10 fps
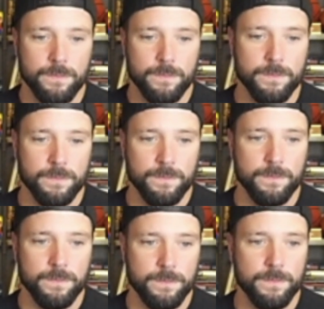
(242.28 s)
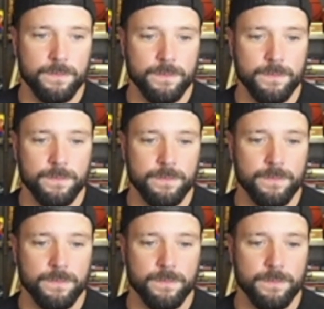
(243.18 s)

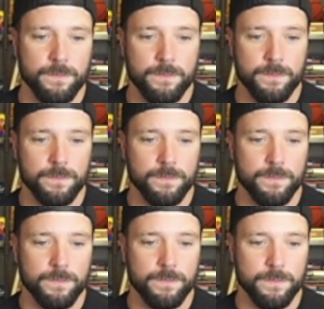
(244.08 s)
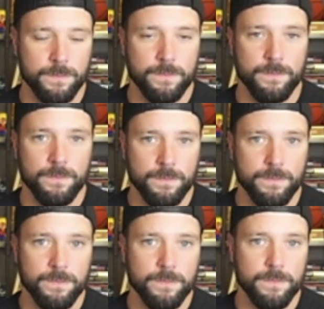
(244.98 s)

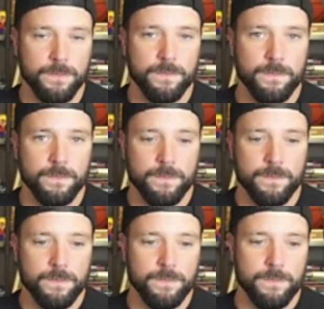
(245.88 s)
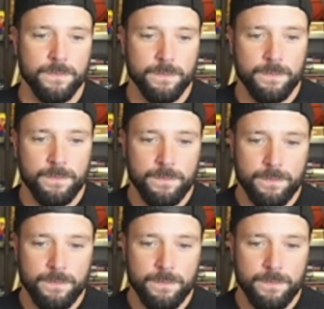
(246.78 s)
(silent)